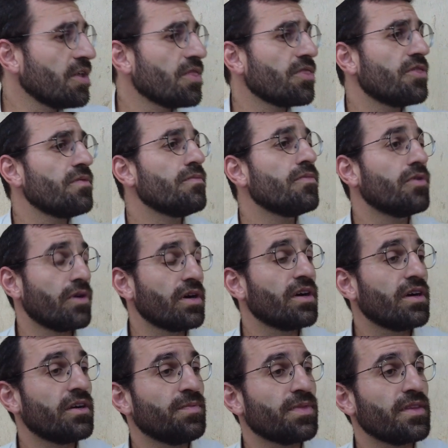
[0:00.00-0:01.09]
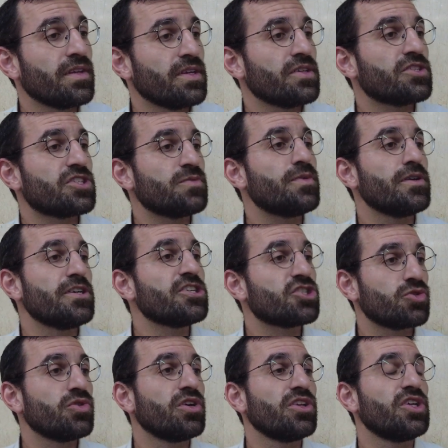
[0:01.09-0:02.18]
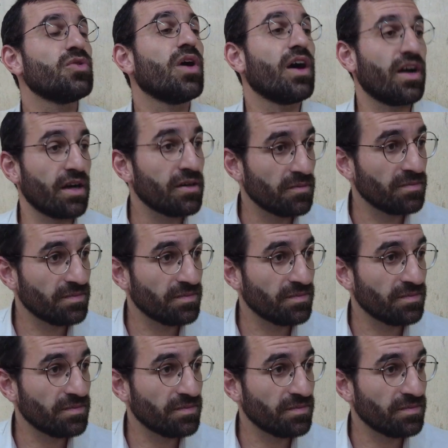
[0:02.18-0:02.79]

the more spiritual you are,